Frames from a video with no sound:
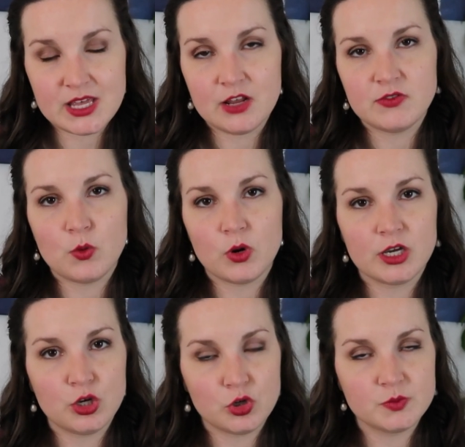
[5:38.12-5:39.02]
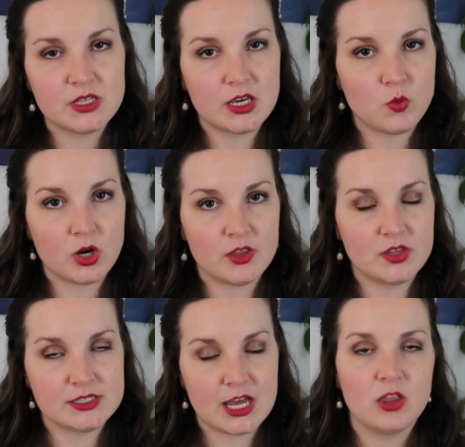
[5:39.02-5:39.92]
and if they work in groups, they can work on
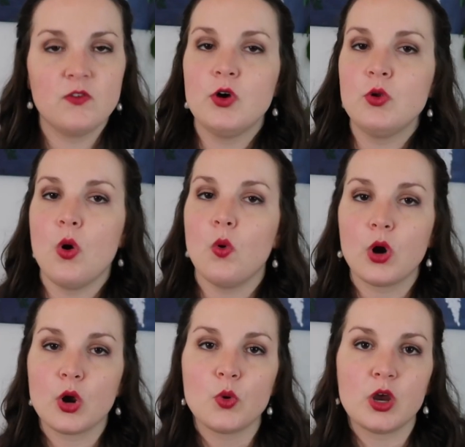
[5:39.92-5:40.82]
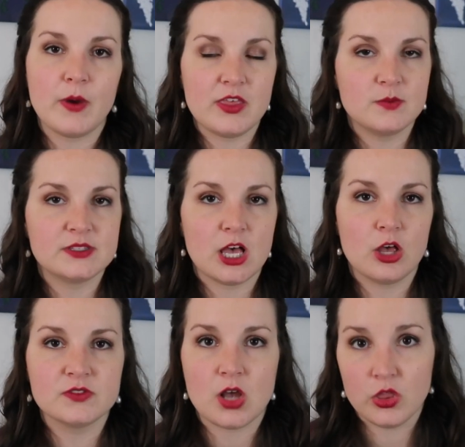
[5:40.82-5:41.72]
the xylophone or work by
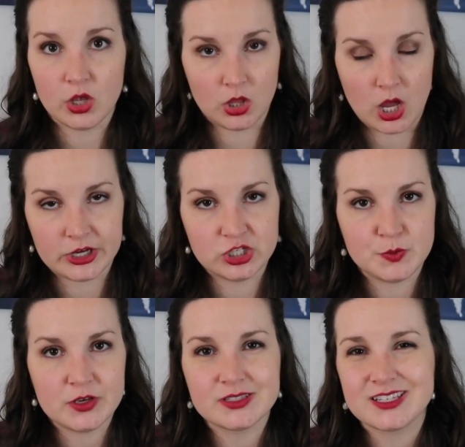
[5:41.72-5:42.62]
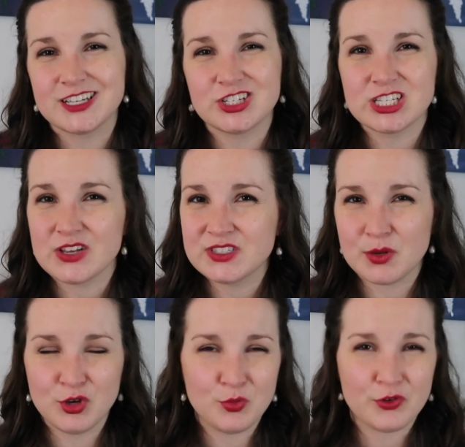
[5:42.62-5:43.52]
themselves on the glockenspiels, because I just have
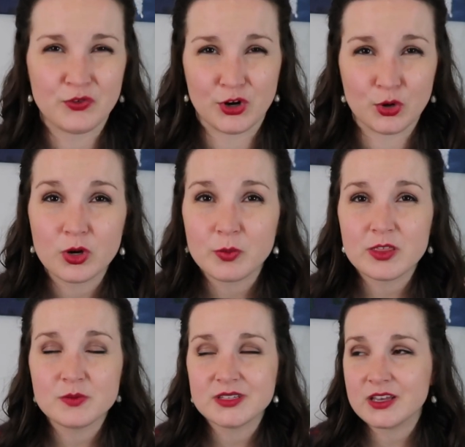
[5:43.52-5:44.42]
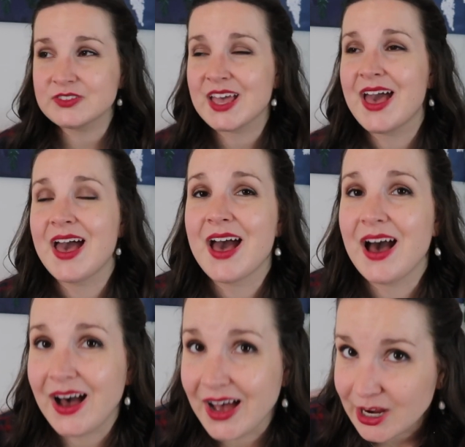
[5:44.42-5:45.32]
some who prefer to work by themselves.
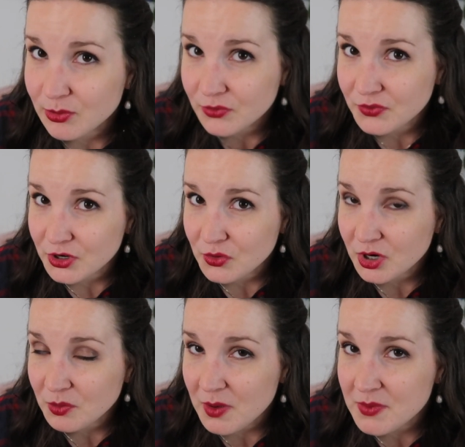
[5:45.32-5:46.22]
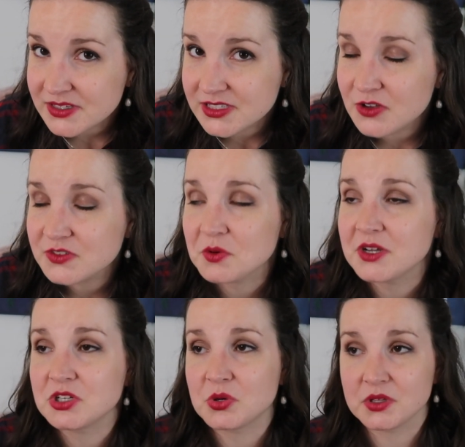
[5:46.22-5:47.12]
I prefer to work by myself, so
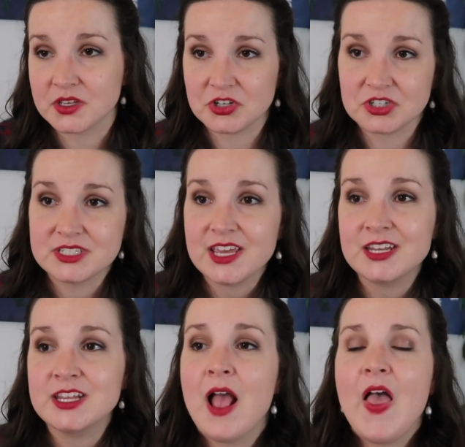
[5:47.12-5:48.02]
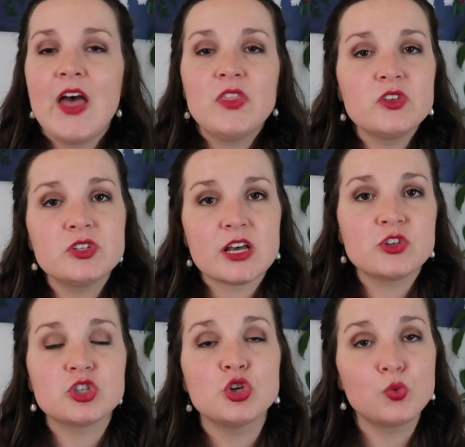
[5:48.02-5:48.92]
I totally understand. And then there's
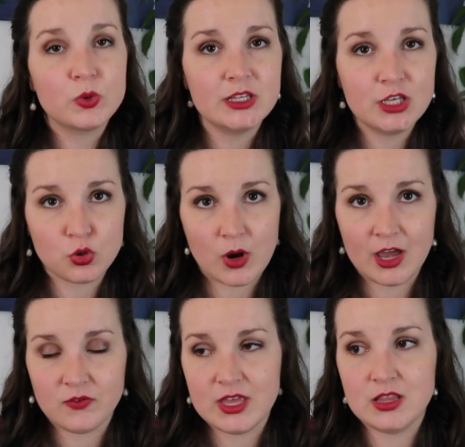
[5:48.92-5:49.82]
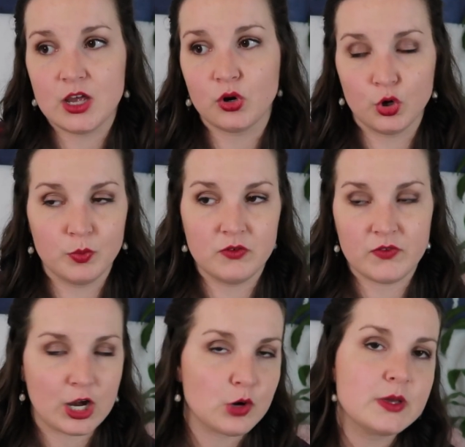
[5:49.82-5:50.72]
others who really thrive in a group
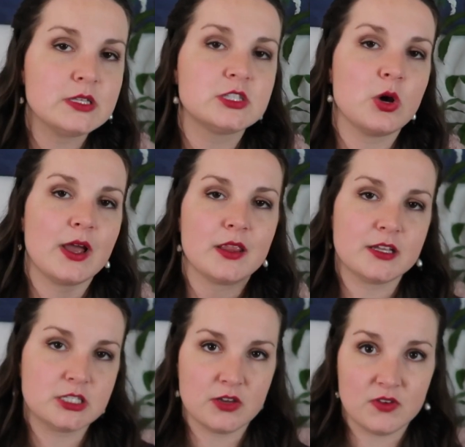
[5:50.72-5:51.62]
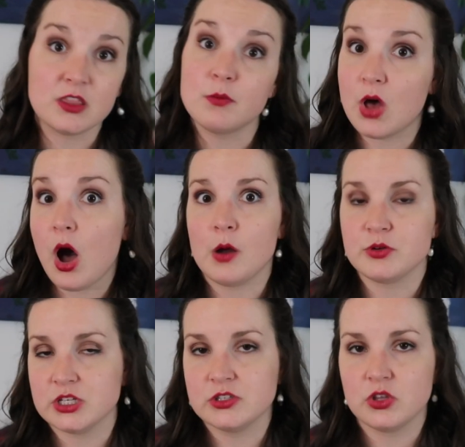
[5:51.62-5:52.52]
environment, so I like giving them the
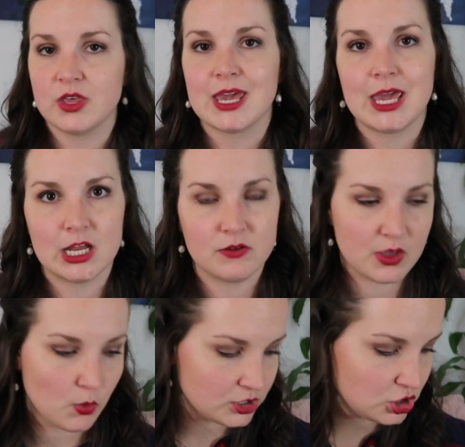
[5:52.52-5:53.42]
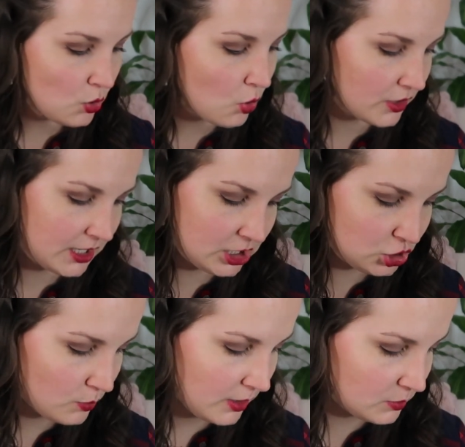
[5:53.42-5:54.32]
option, so they can if they want to, or they can
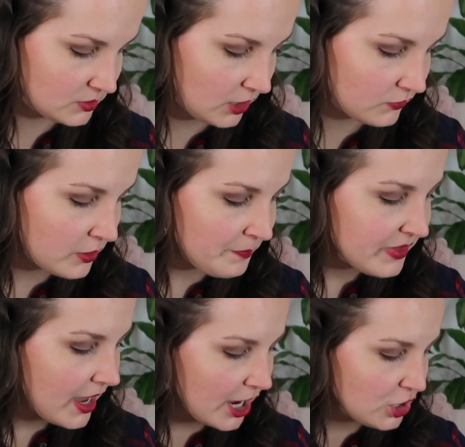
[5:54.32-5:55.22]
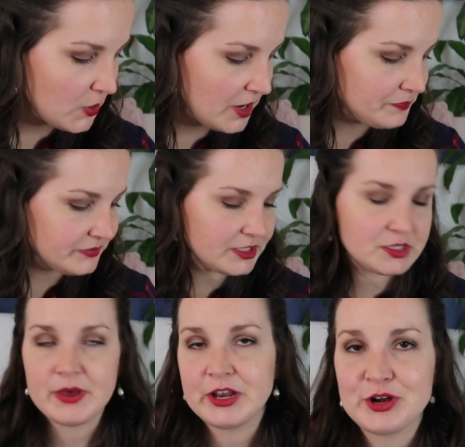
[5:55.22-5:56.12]
do it by themselves. Either way,
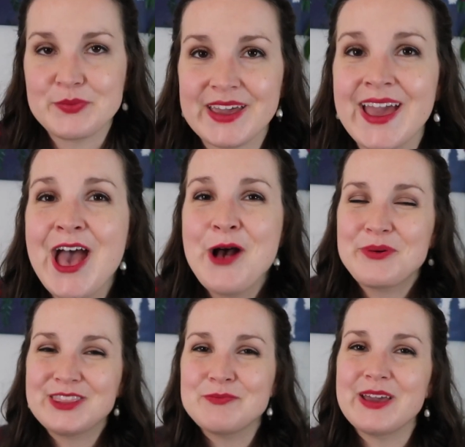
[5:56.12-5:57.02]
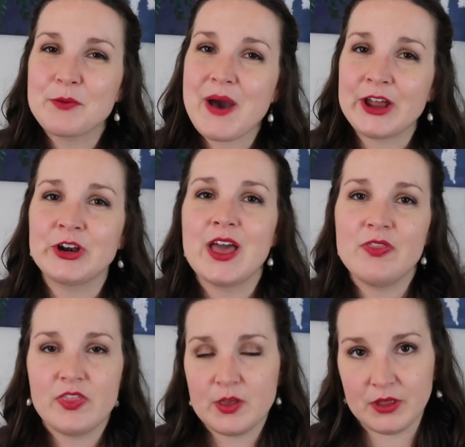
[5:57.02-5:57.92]
doesn't matter to me, but they make a pattern
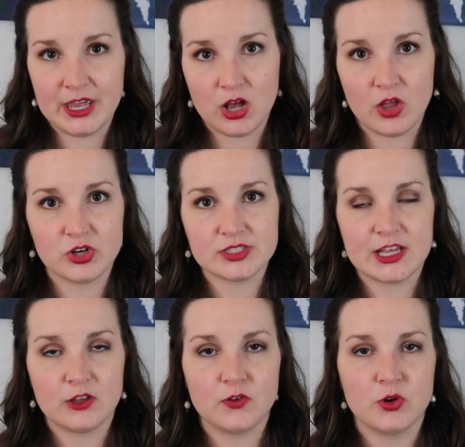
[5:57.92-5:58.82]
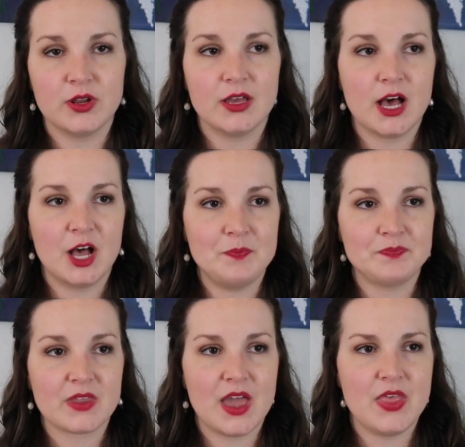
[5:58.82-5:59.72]
and then they play it on their xylophone.
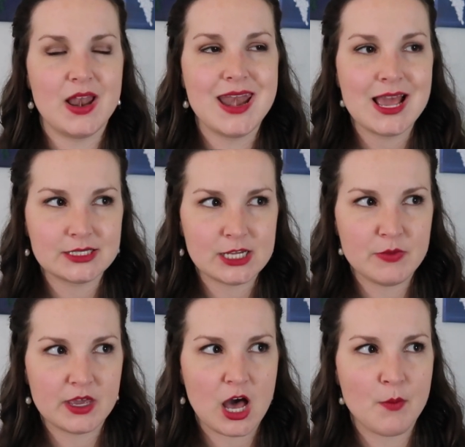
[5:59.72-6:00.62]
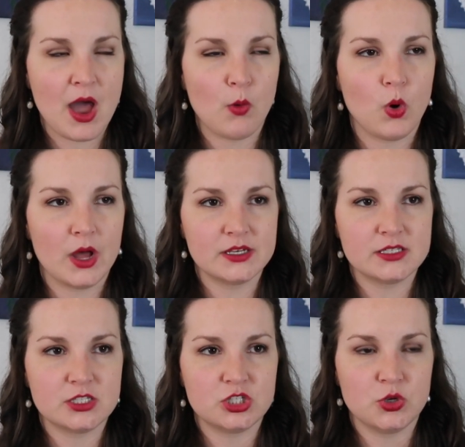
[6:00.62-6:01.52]
And then next time they come, I
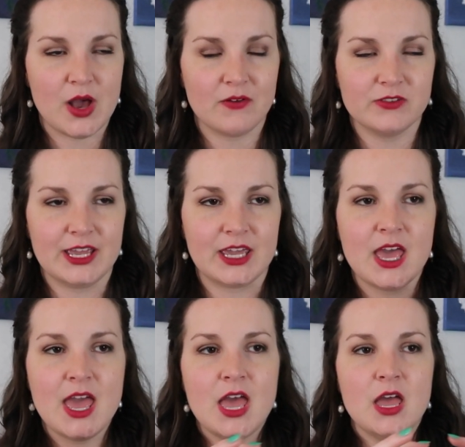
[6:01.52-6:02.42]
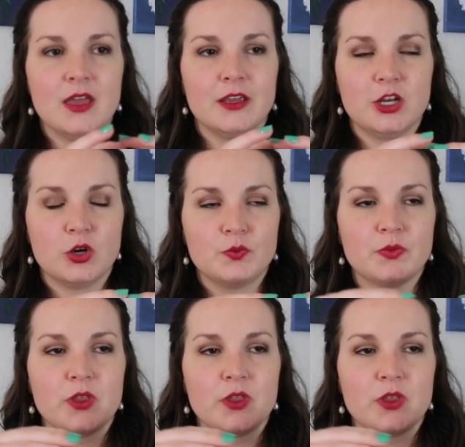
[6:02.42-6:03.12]
want to have, like, you know,